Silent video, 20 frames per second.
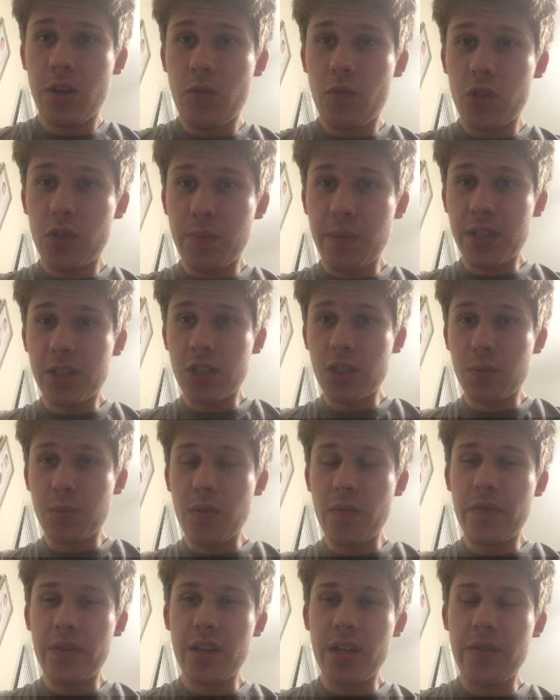which makes this
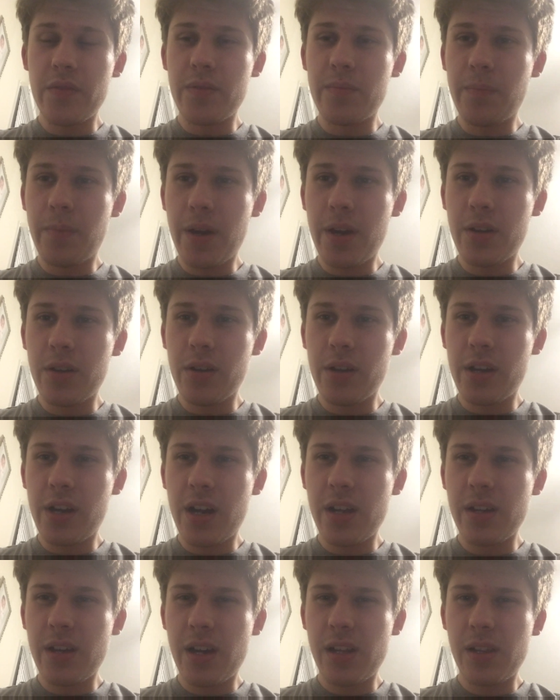movie even better. And
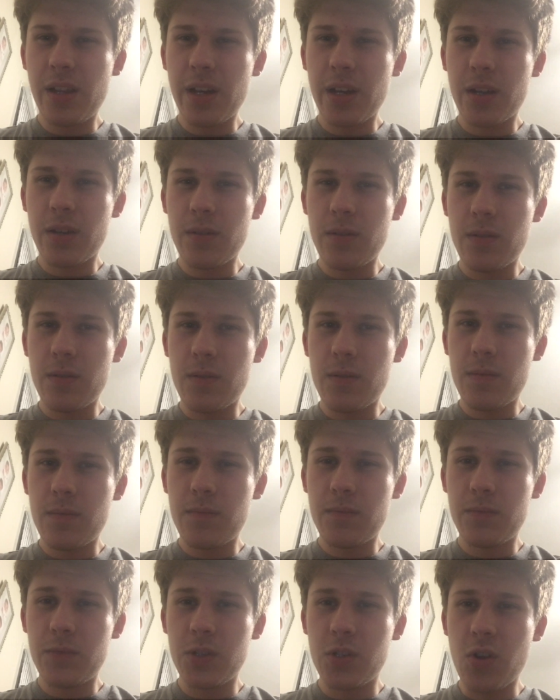I like
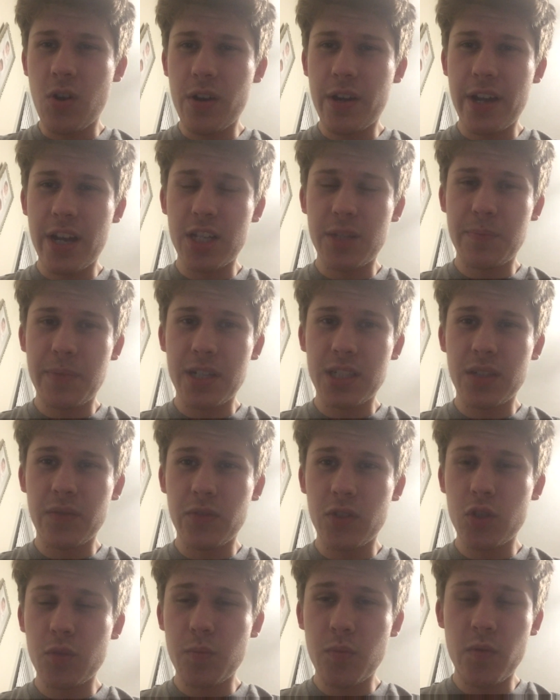the dark aspects of
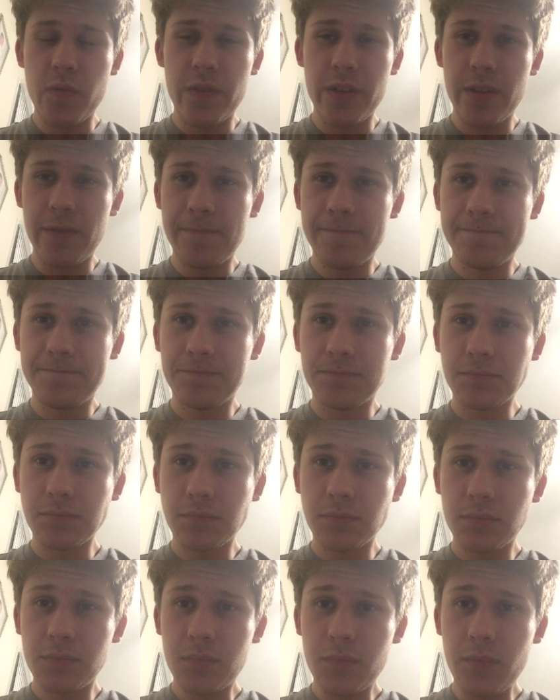this movie.
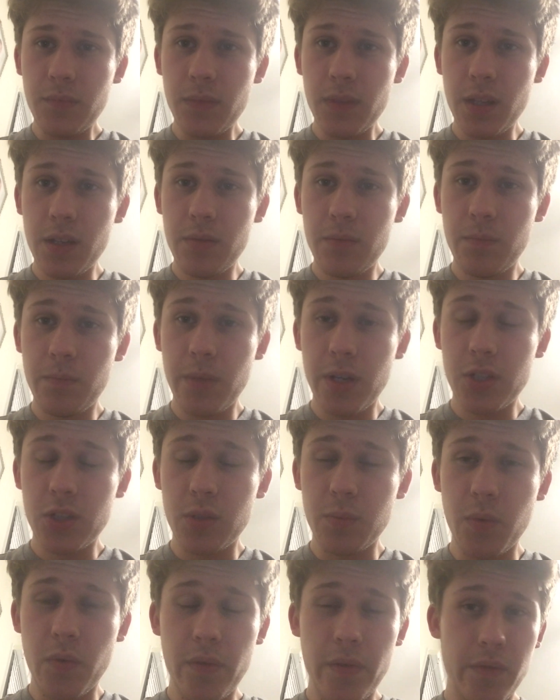Makes the
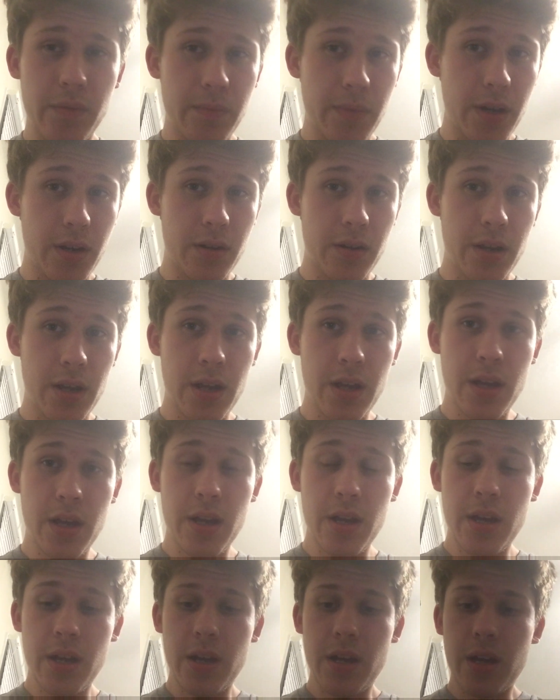movie even better.
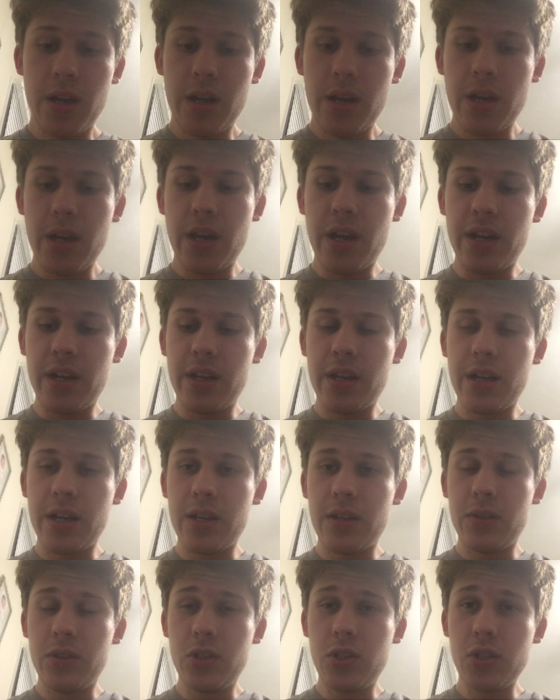And
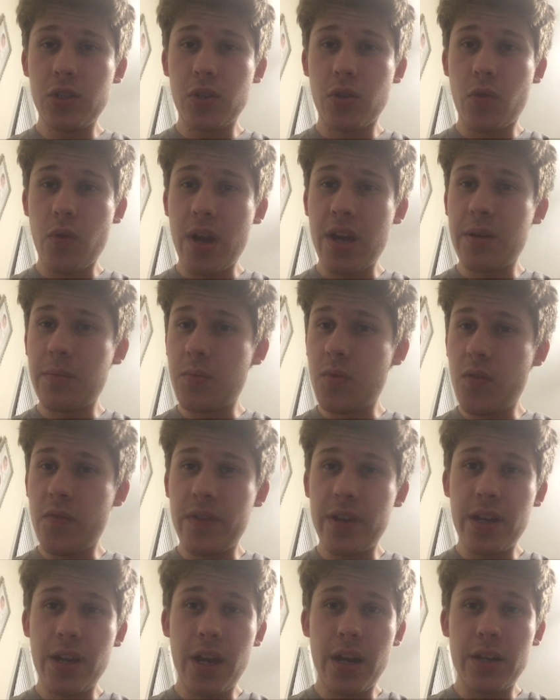this is a great
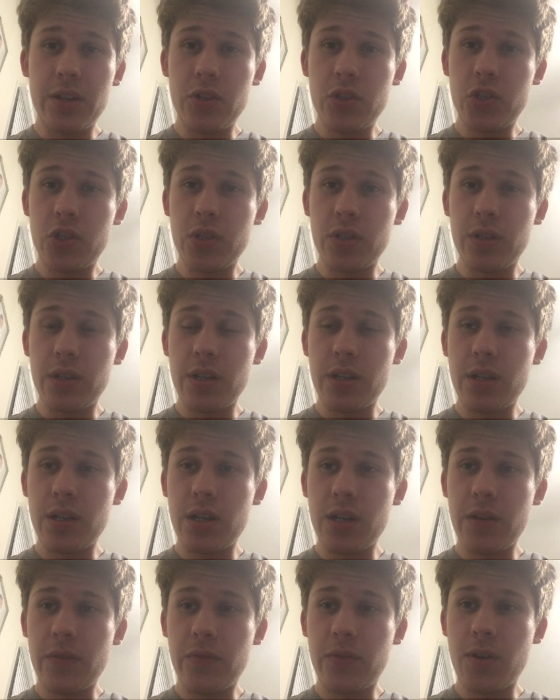movie, and you should,
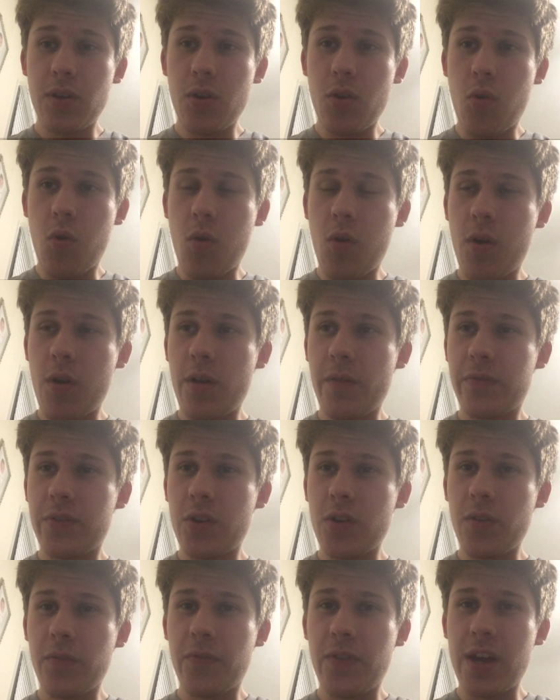if
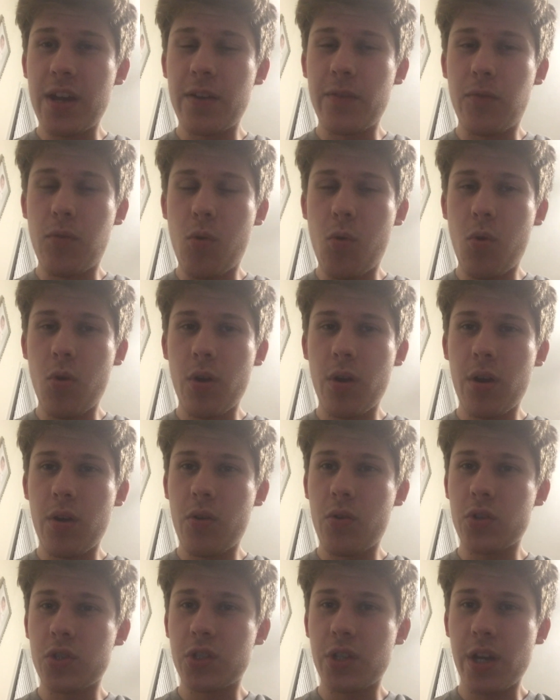you're a fan of horror
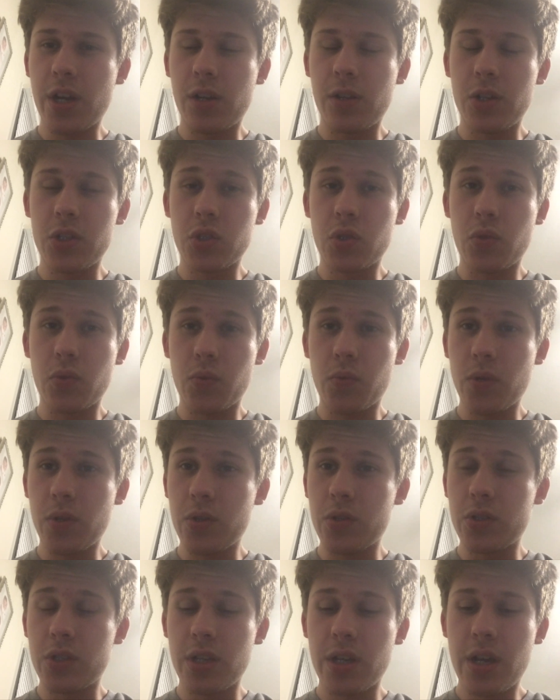or psychological
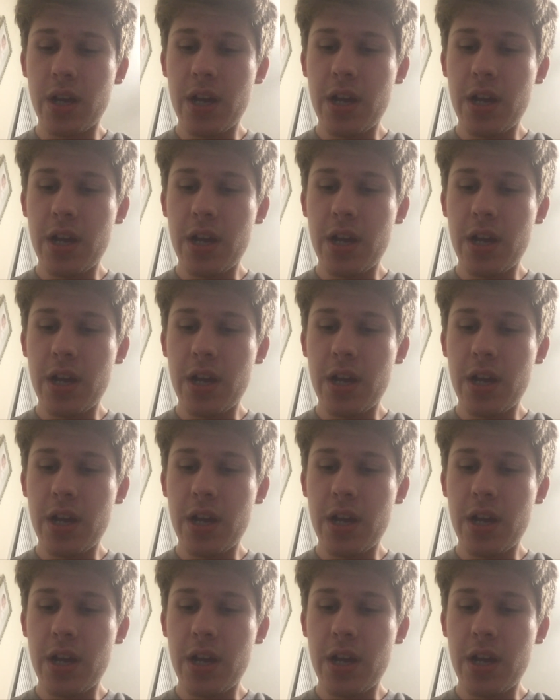thrillers,